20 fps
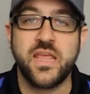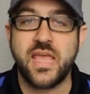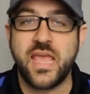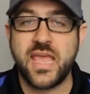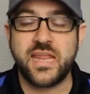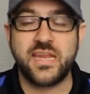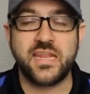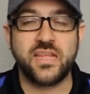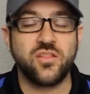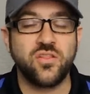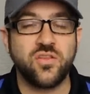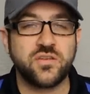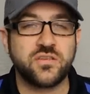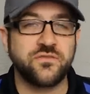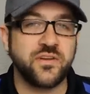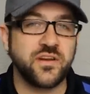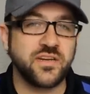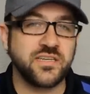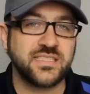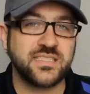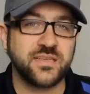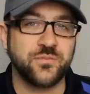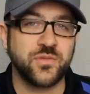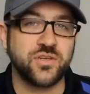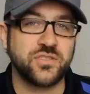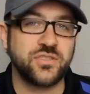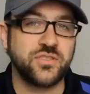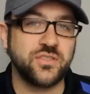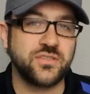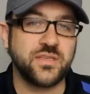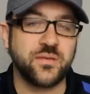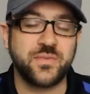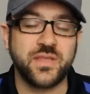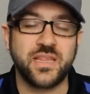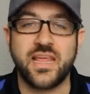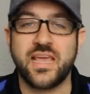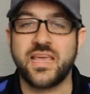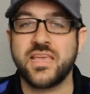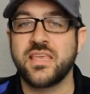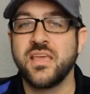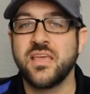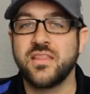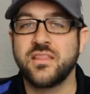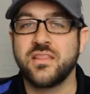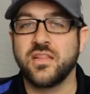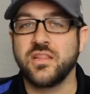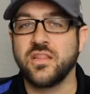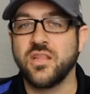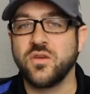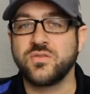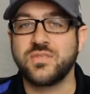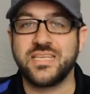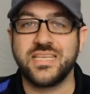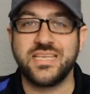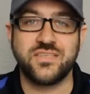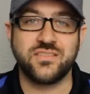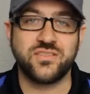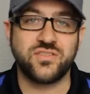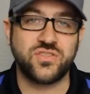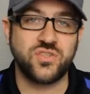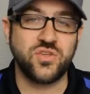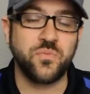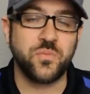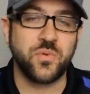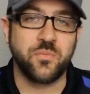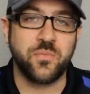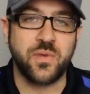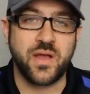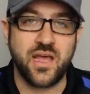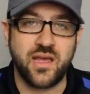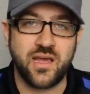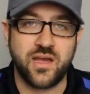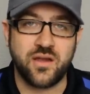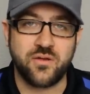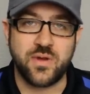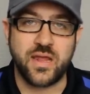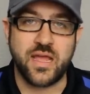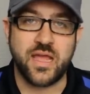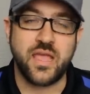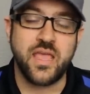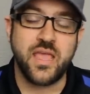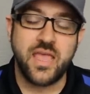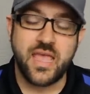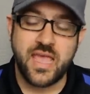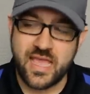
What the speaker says: And it looked very similar to something like the Losi Super Baja Ray.